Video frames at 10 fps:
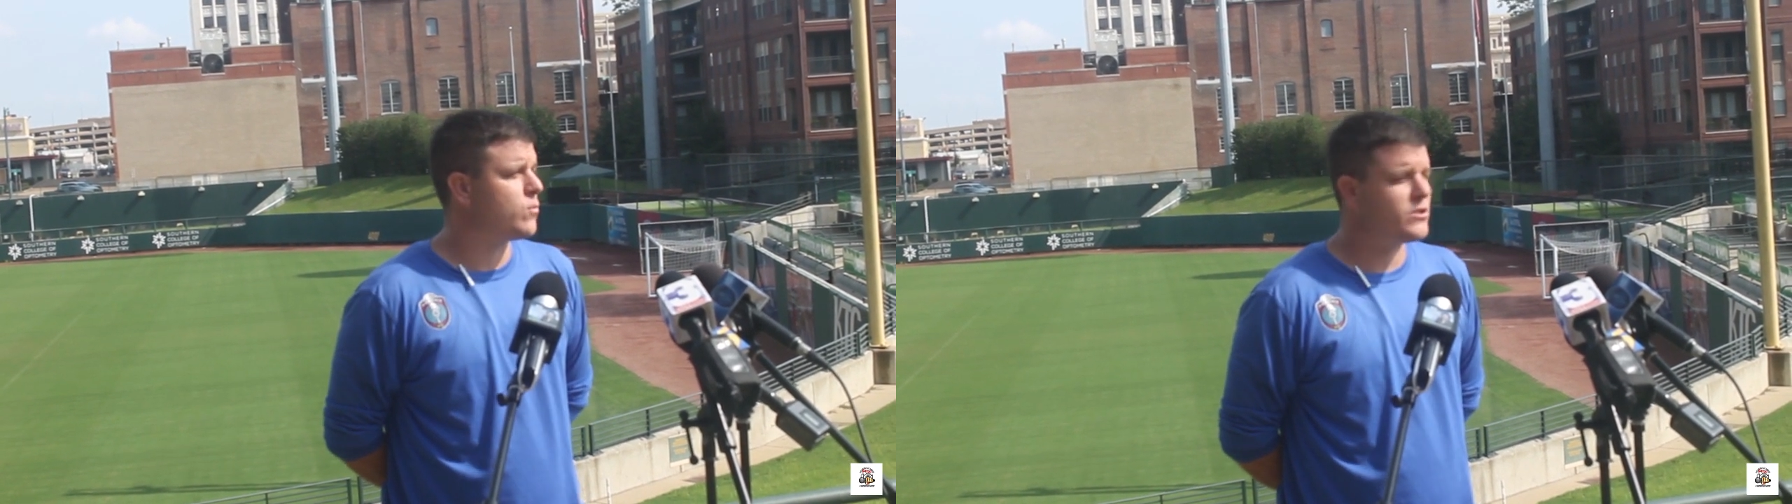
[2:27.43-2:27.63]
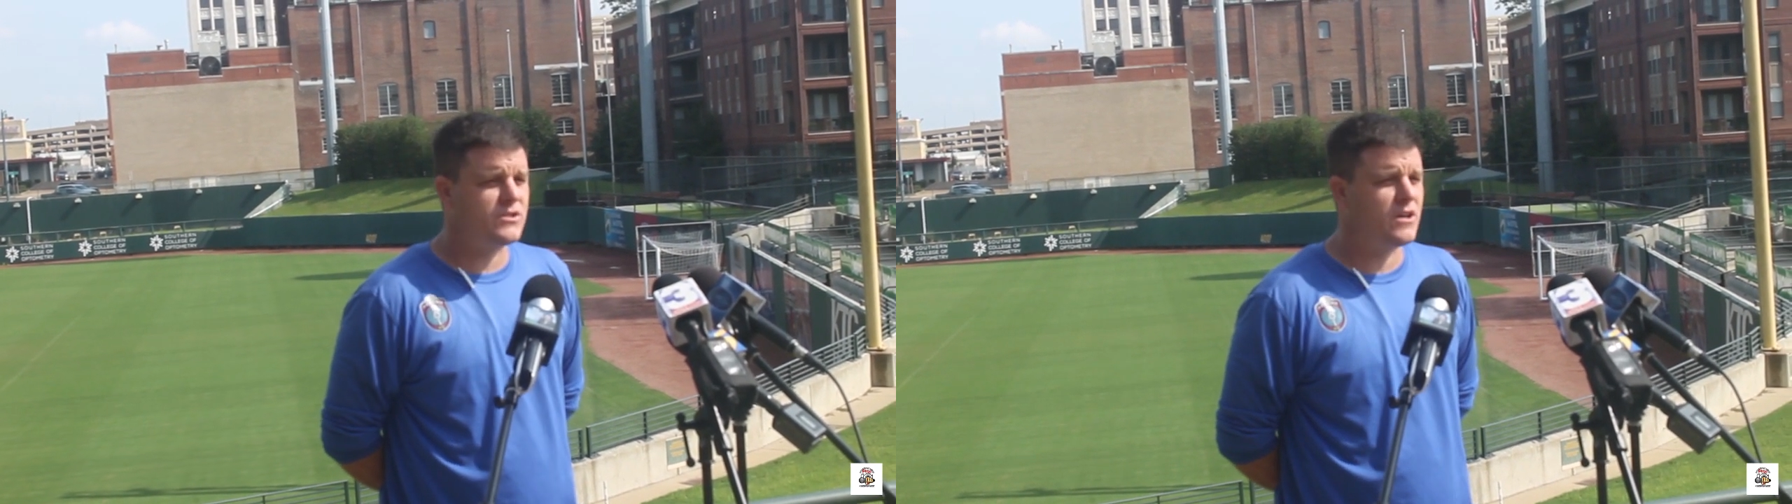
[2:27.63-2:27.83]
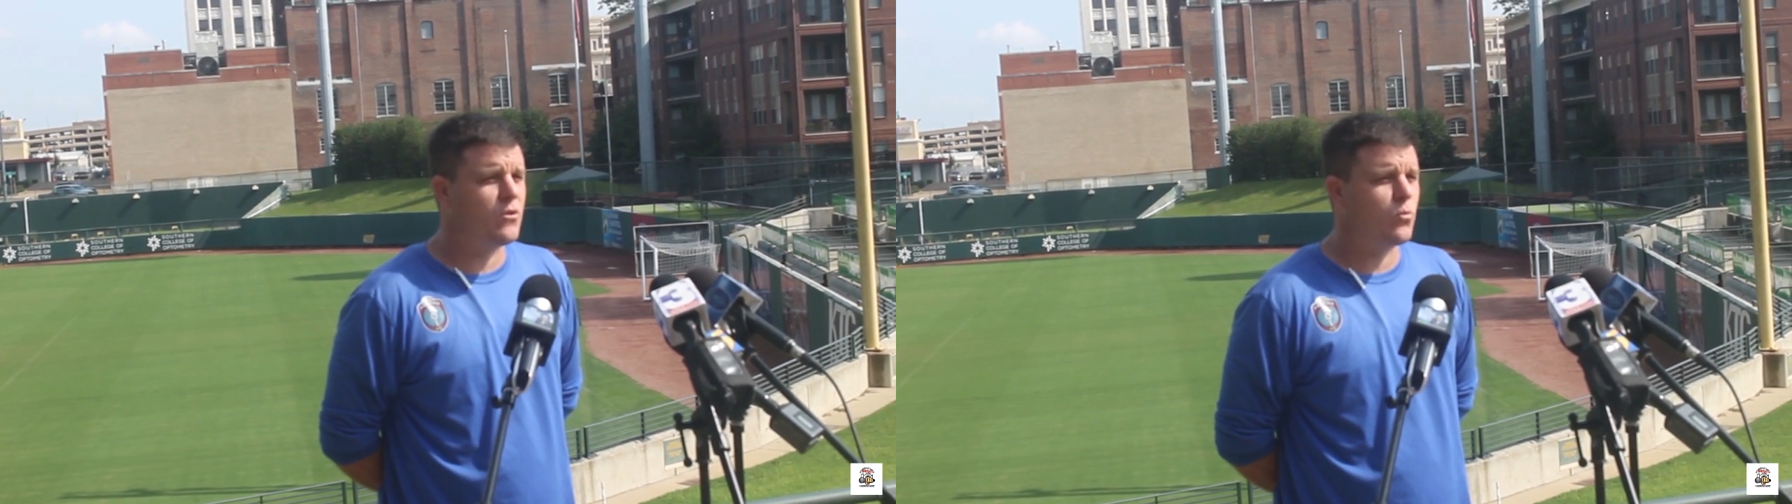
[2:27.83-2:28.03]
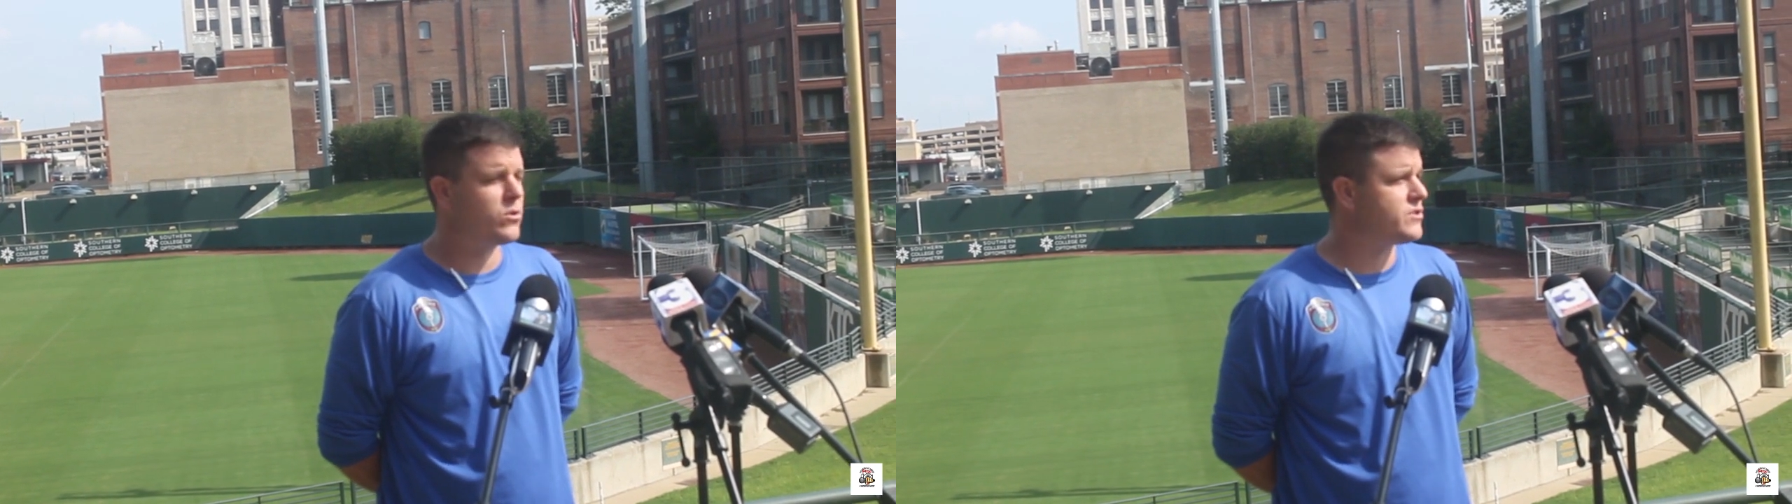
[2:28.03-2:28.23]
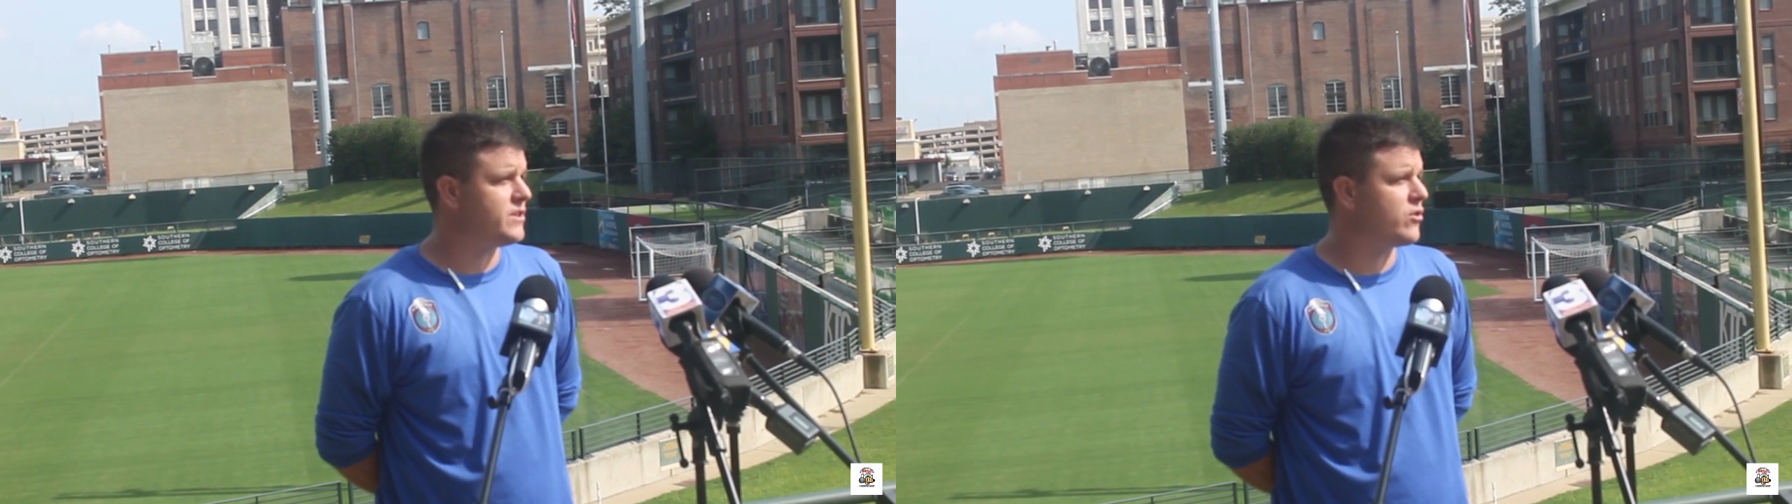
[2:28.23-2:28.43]
We're still
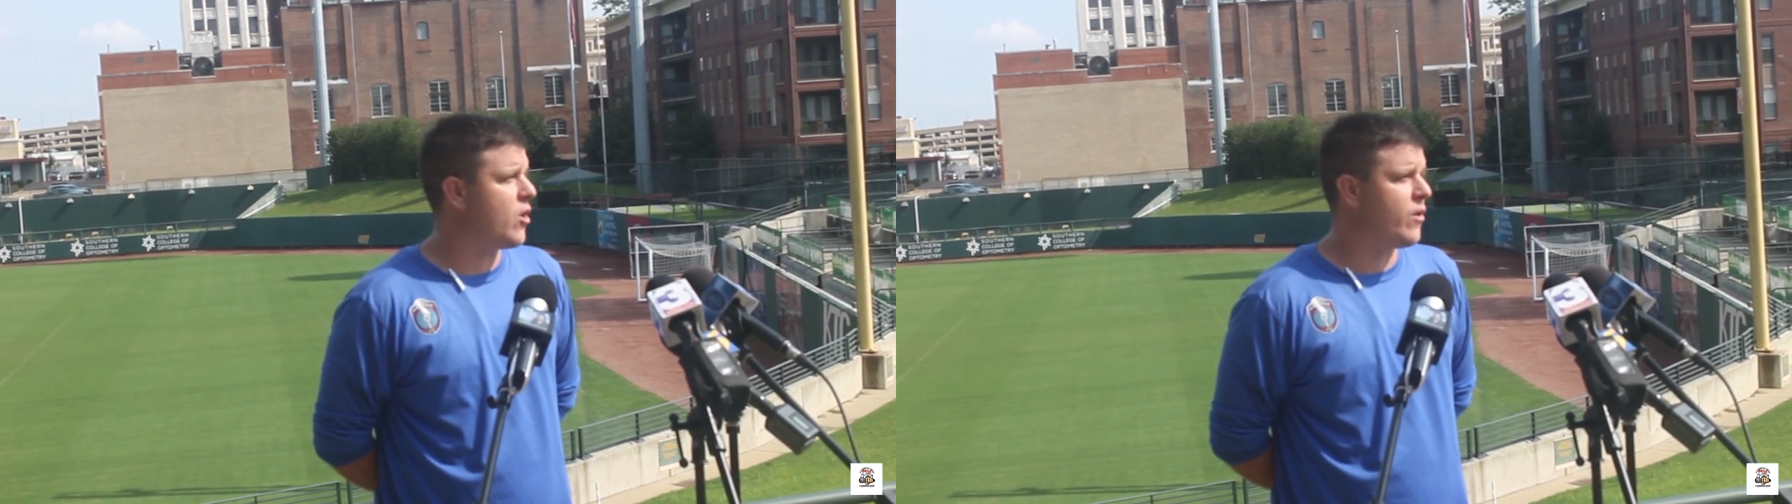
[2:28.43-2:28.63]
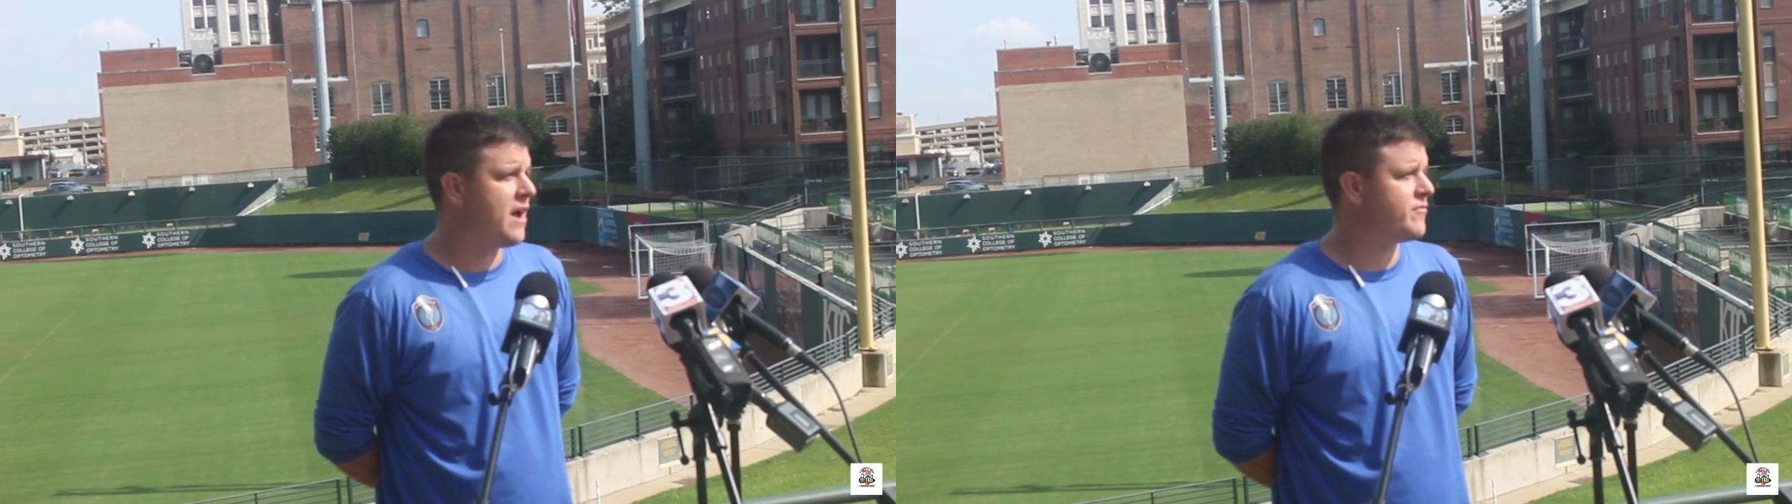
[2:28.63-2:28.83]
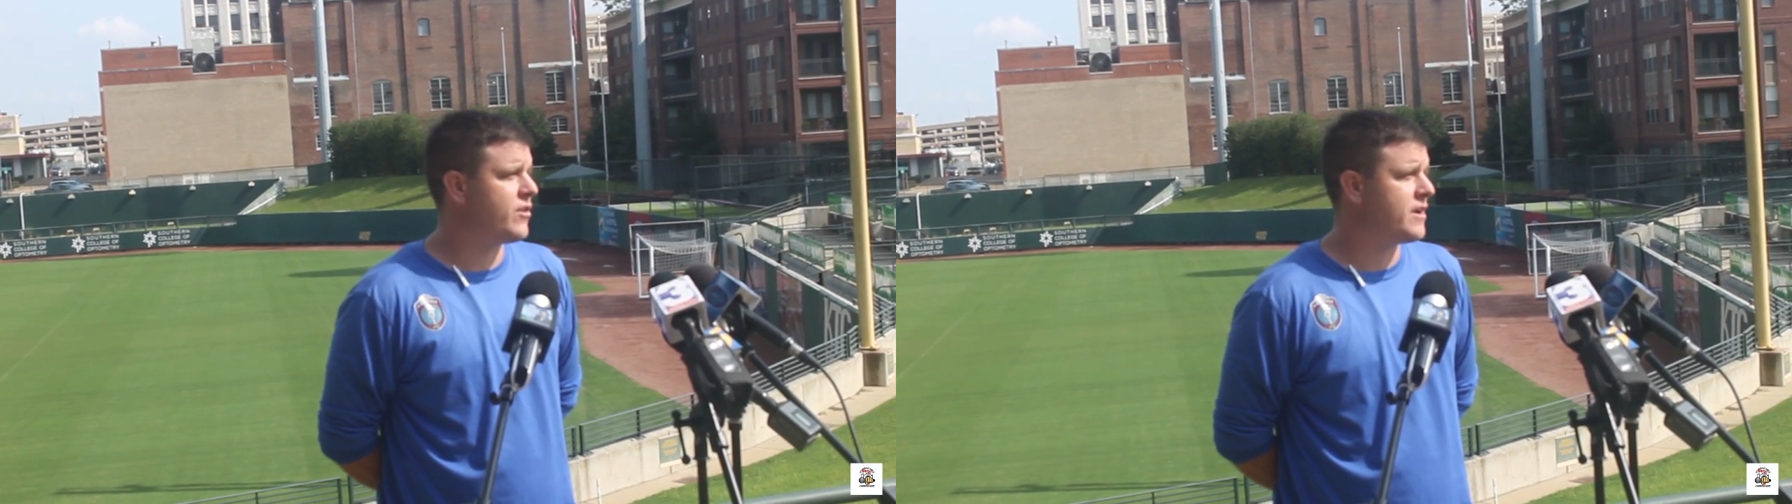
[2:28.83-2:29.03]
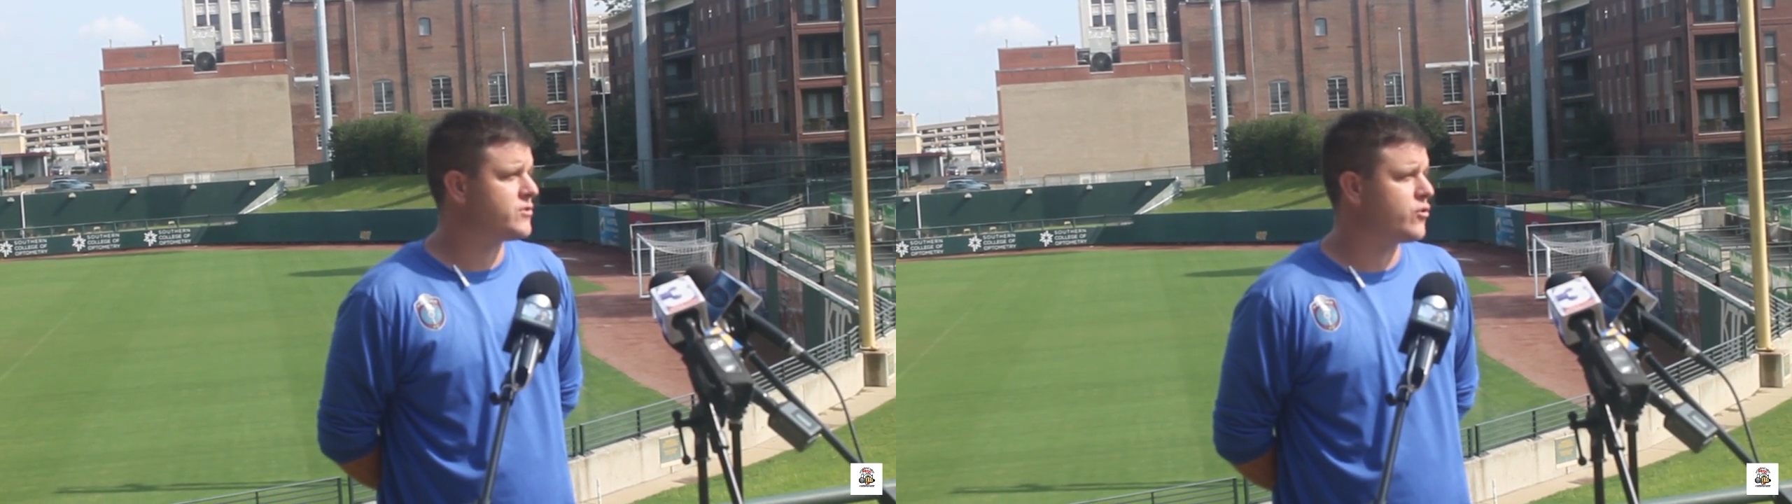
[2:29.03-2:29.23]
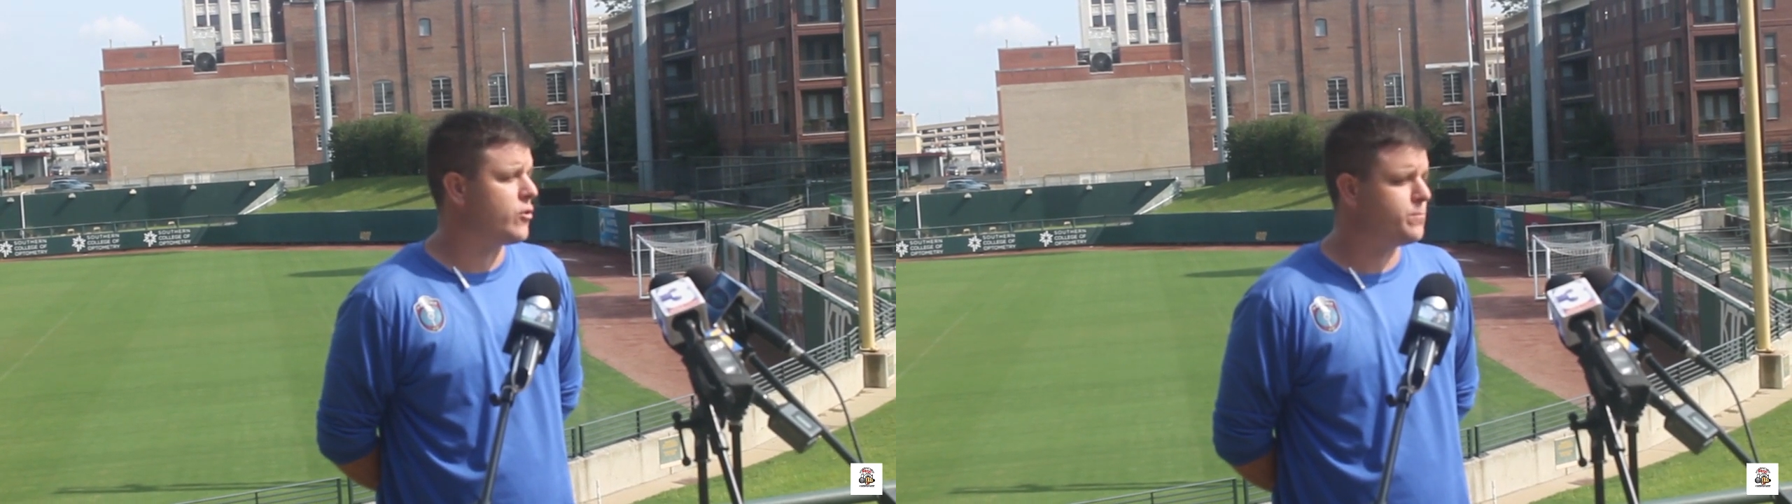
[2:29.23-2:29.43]
going after it
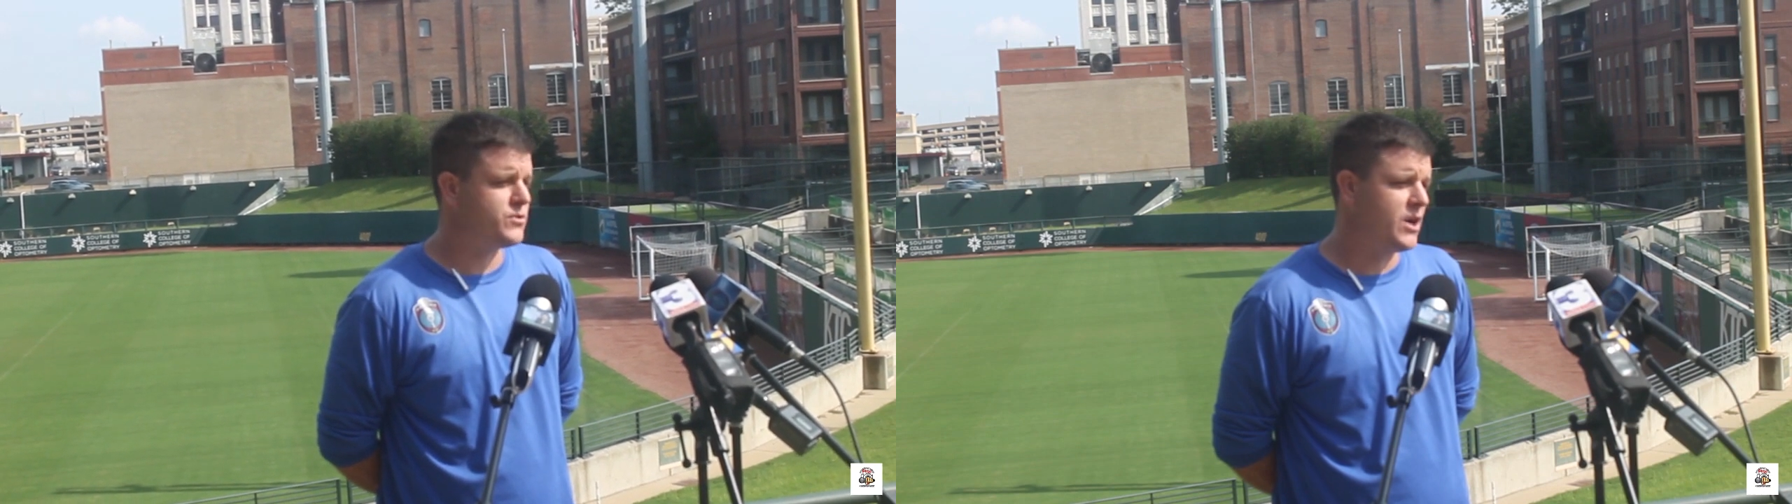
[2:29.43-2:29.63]
as a group.